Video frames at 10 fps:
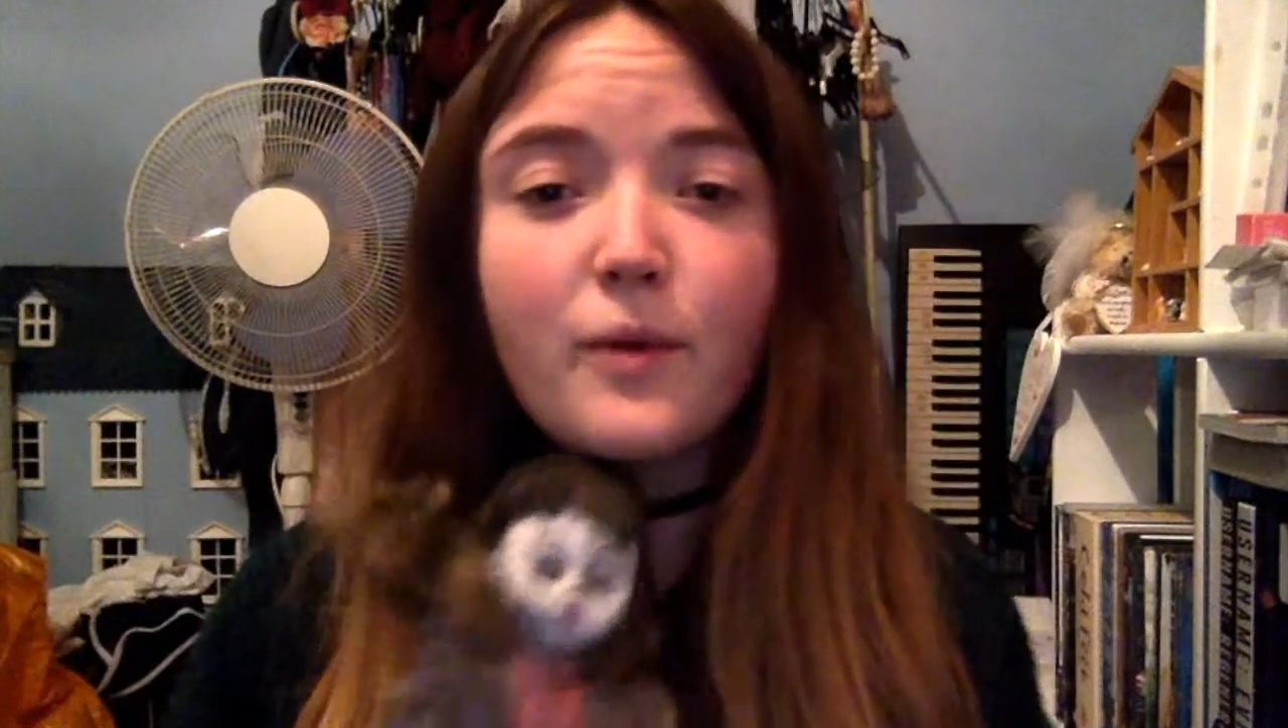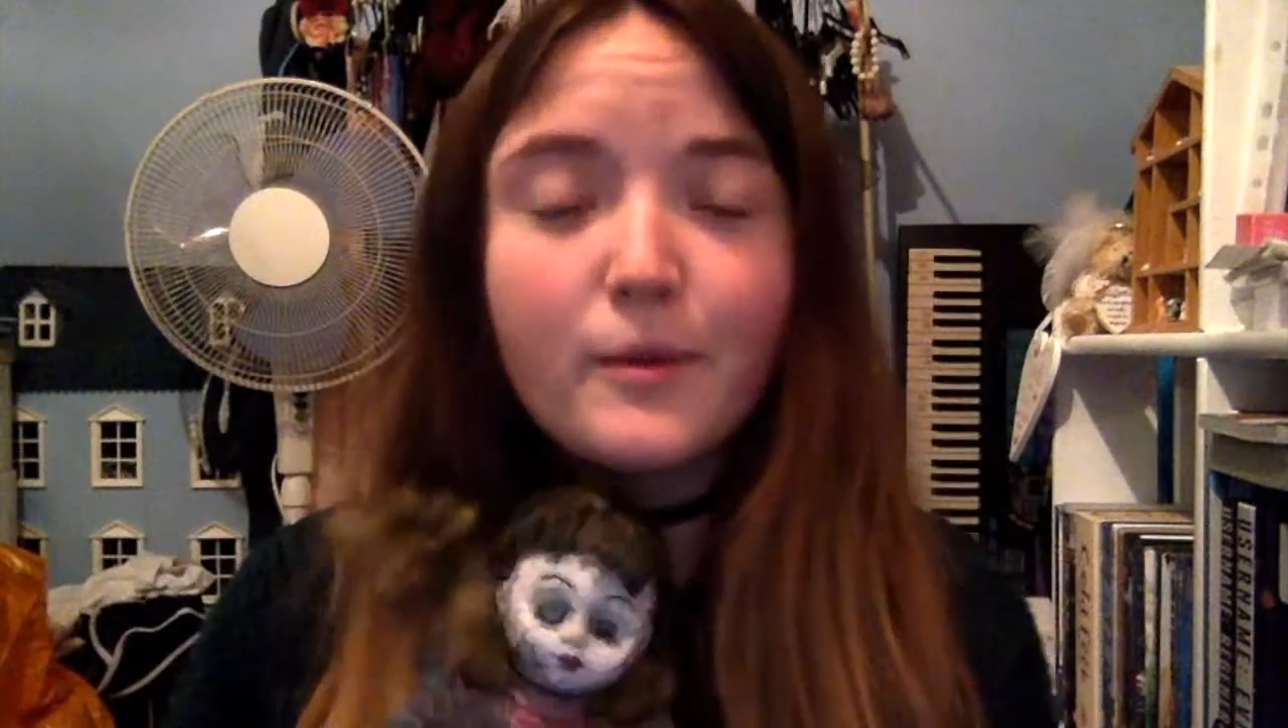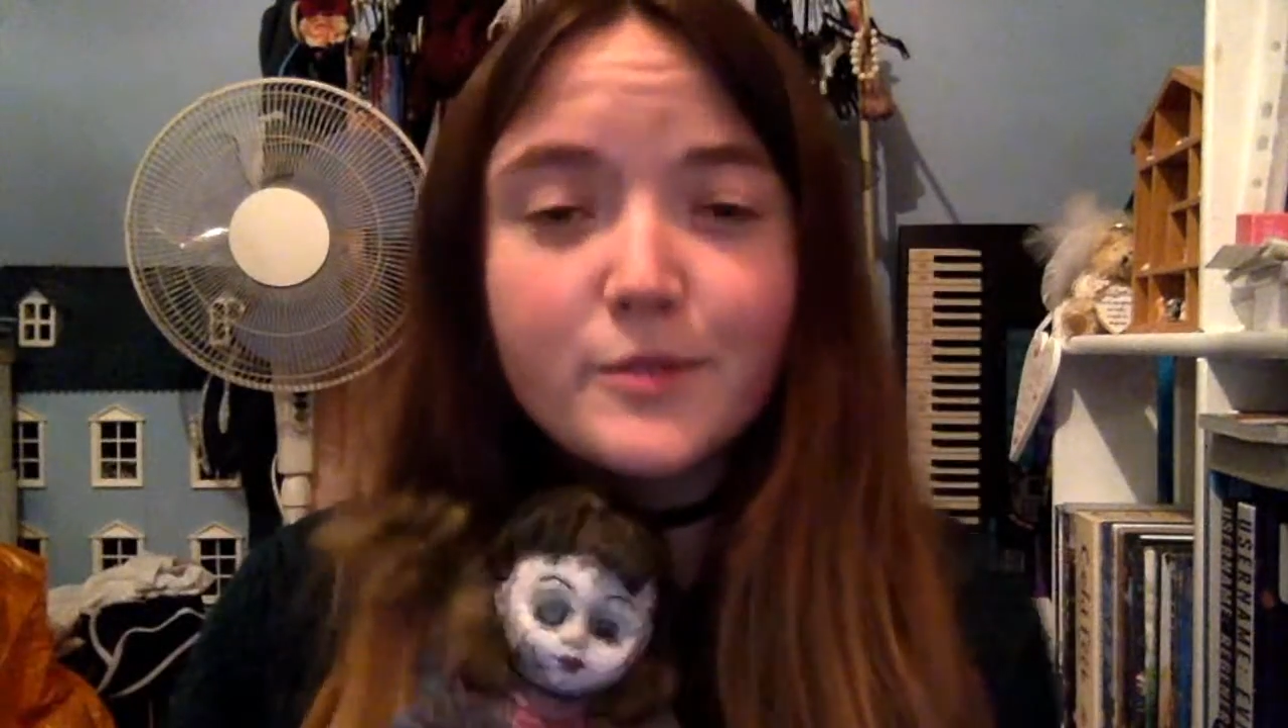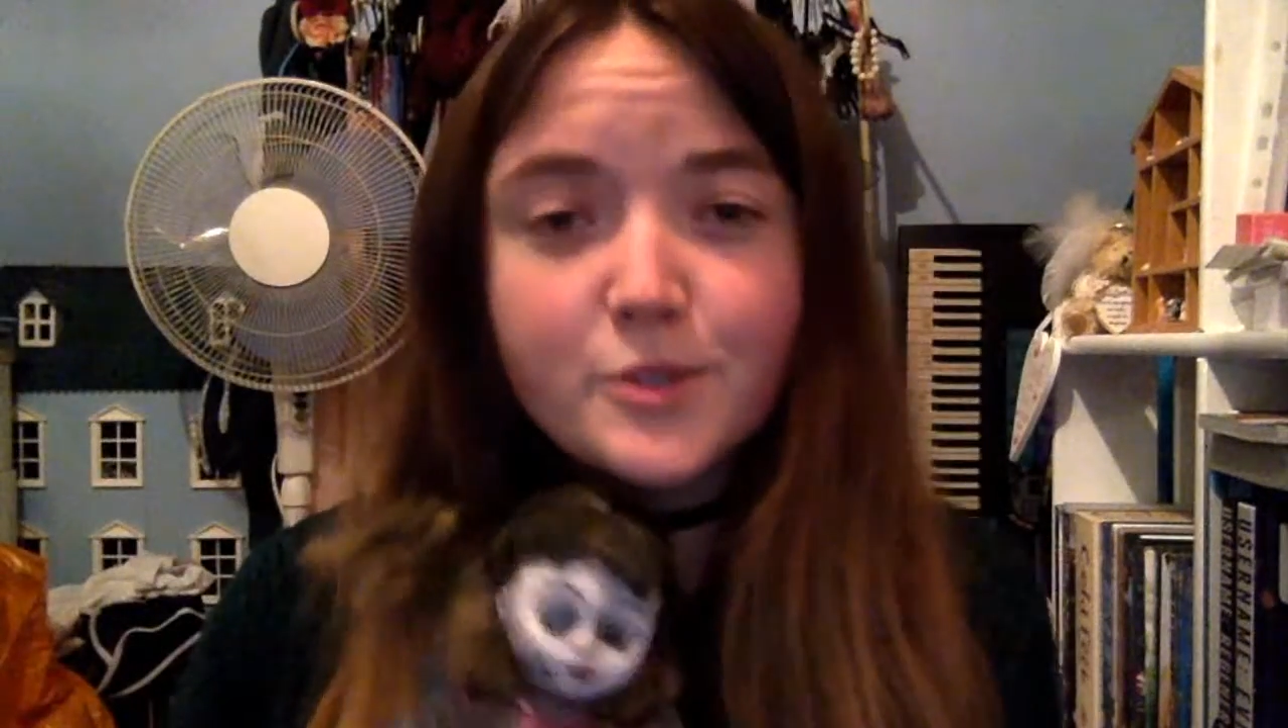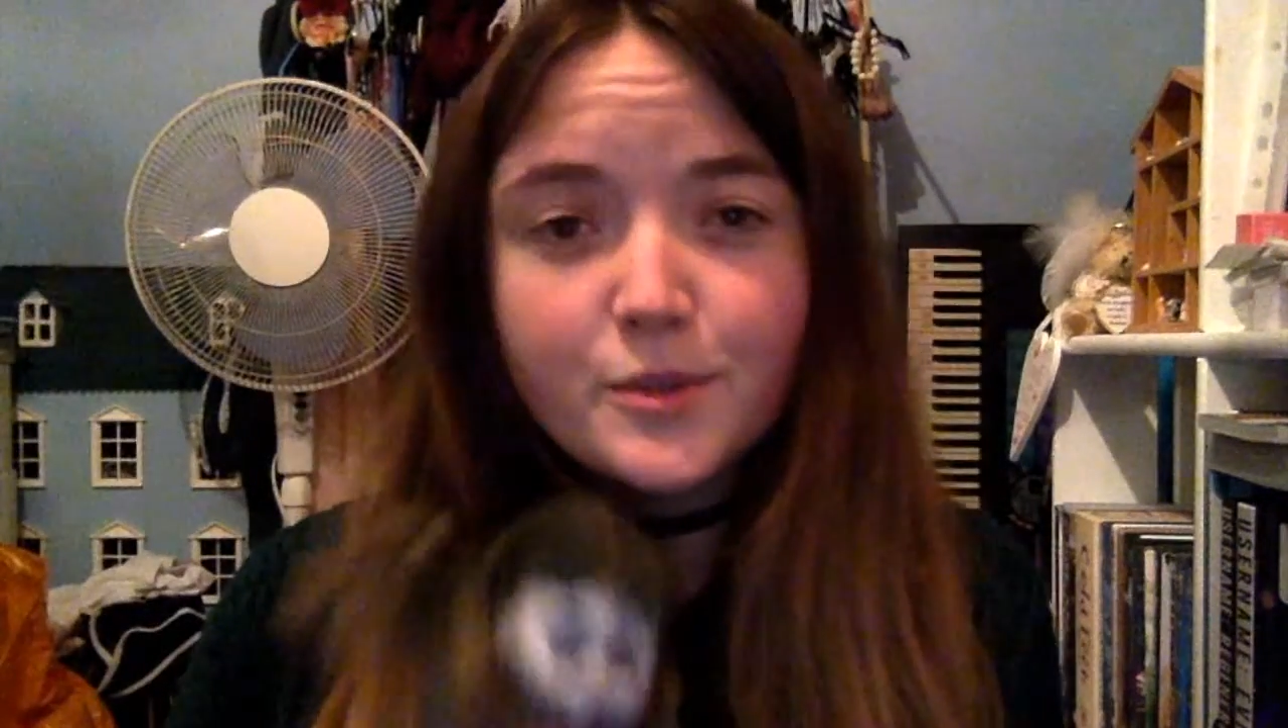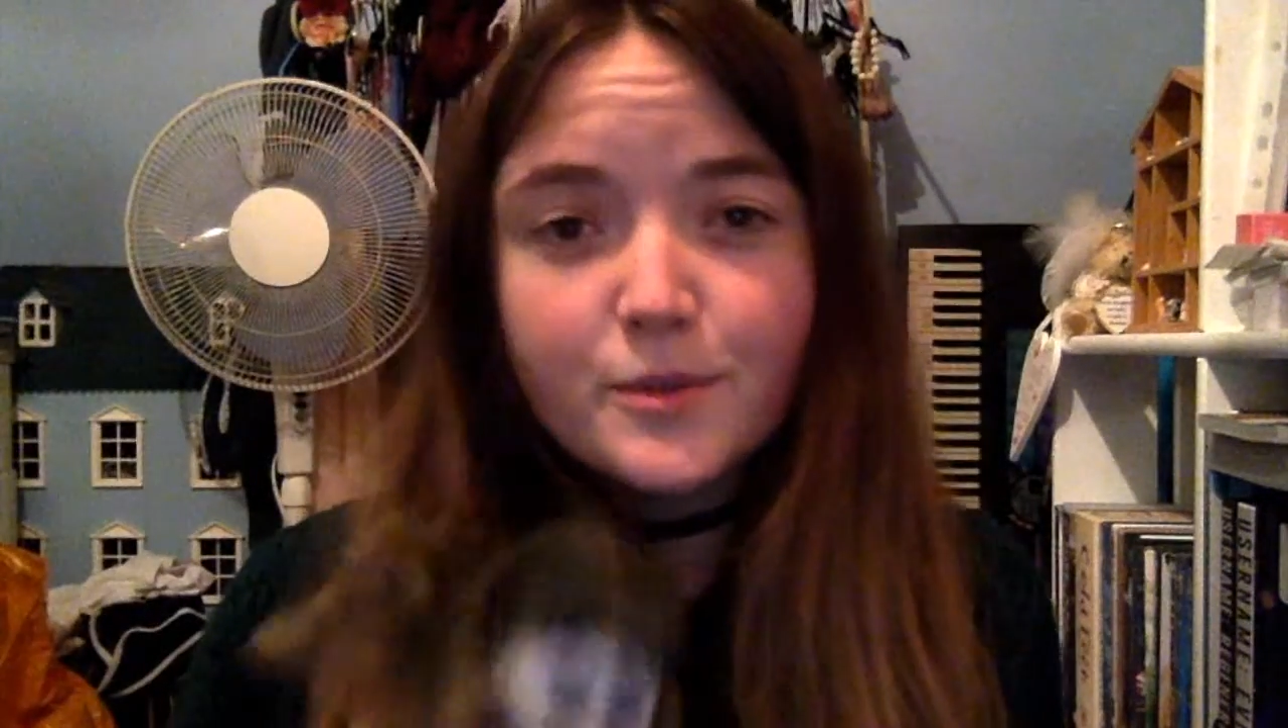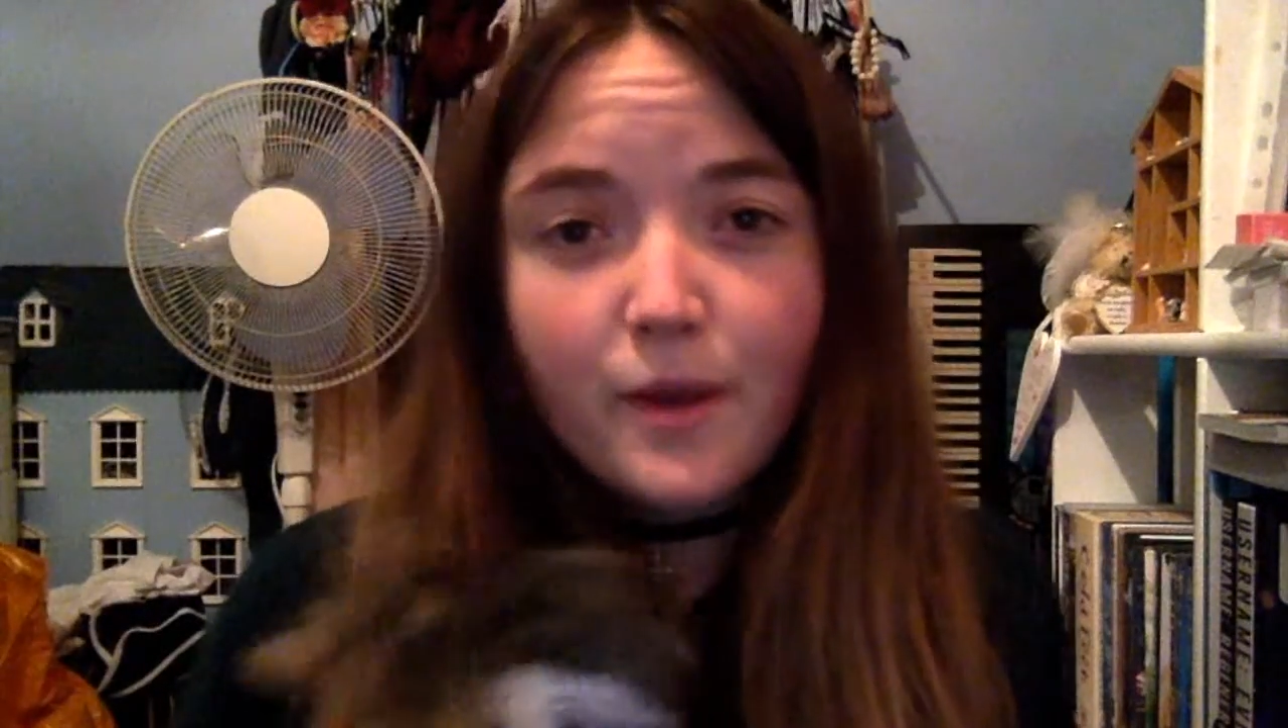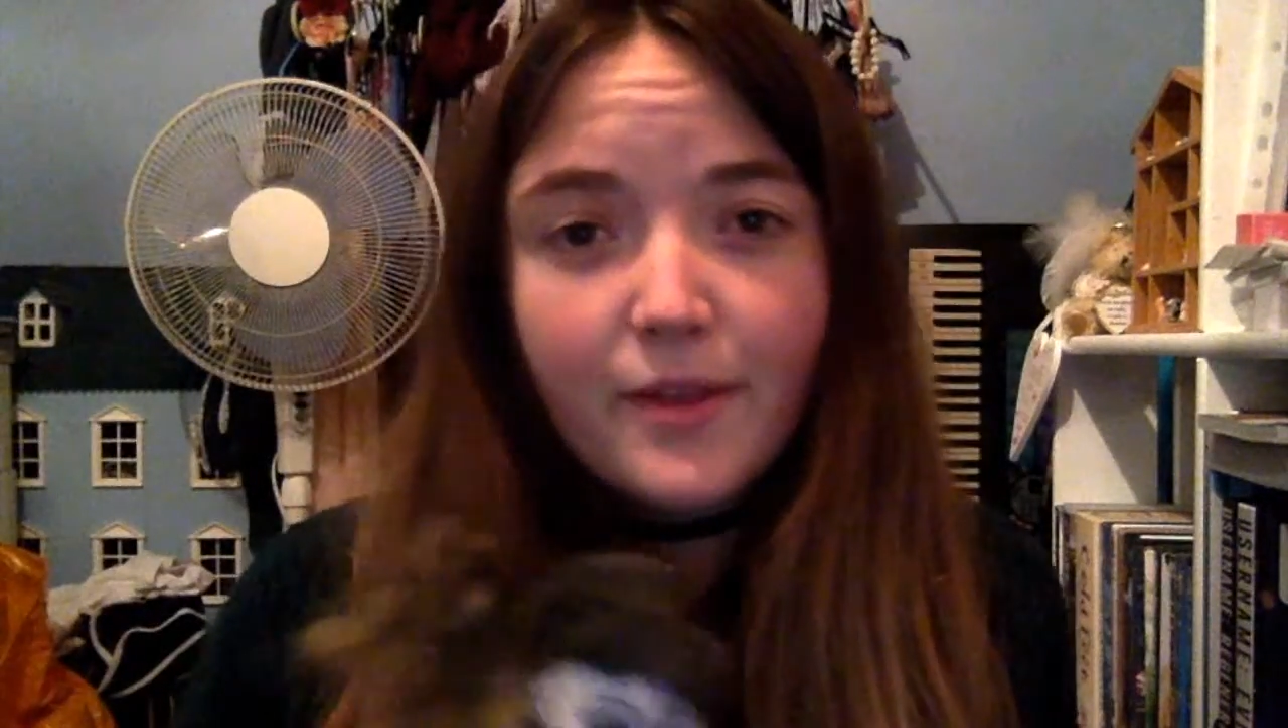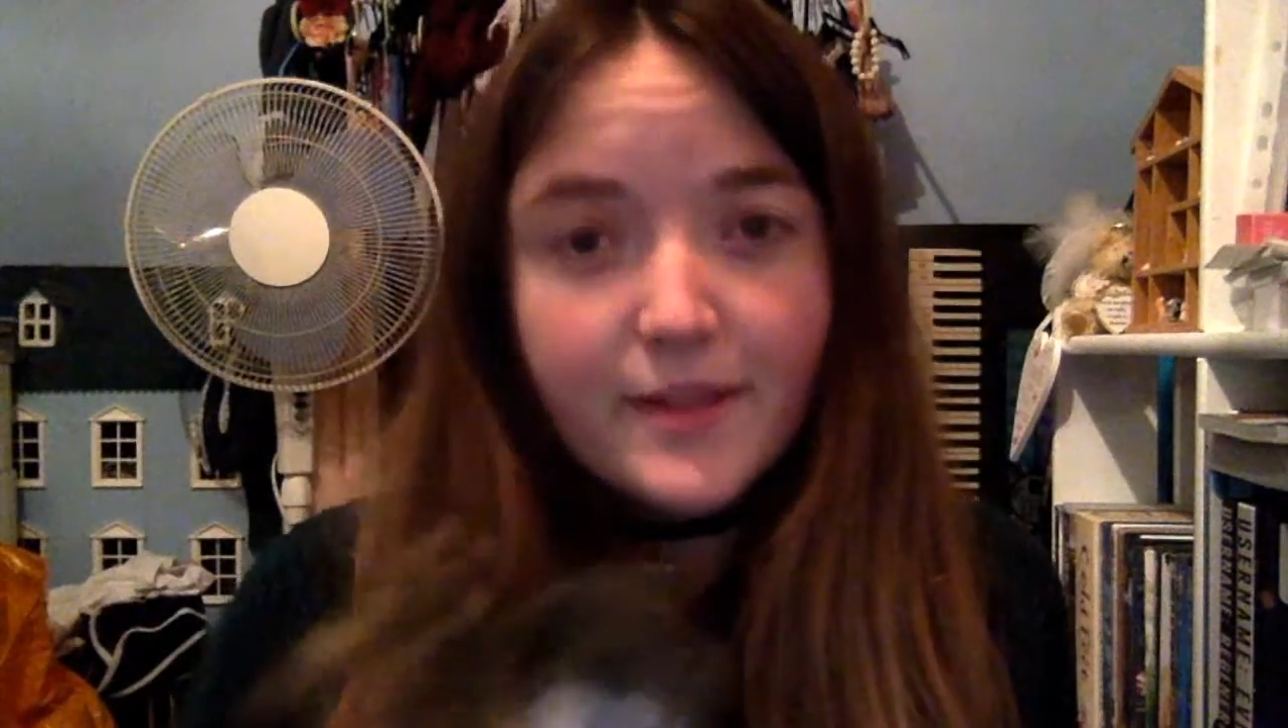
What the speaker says: I would do